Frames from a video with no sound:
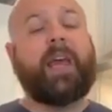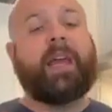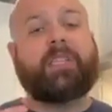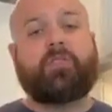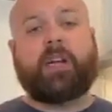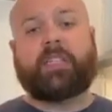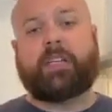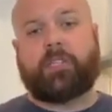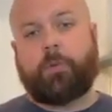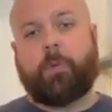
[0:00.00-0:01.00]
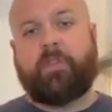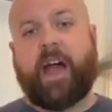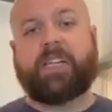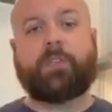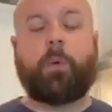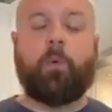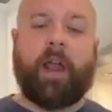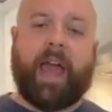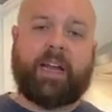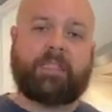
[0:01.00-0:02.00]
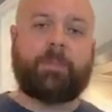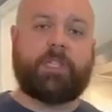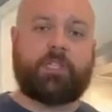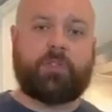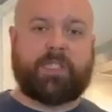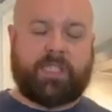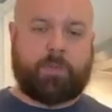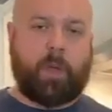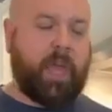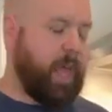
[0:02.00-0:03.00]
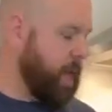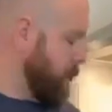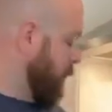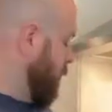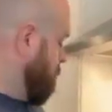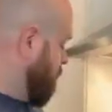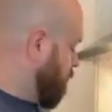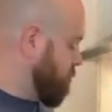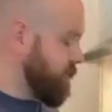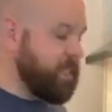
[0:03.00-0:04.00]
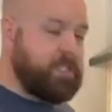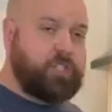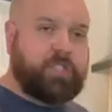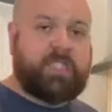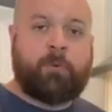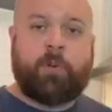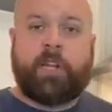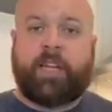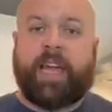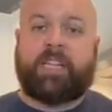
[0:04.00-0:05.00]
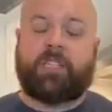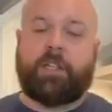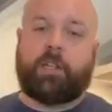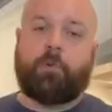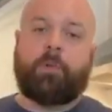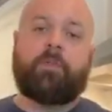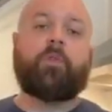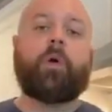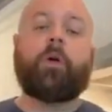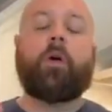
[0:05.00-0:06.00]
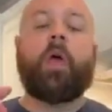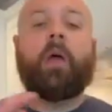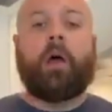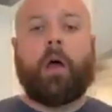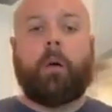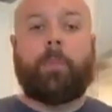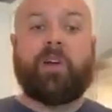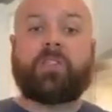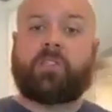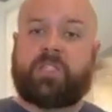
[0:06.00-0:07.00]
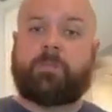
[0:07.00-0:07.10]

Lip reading: it dries out super fast. So we want to add as many juices as we can, preferably the juices that we're going to catch in the aluminum foil, but also this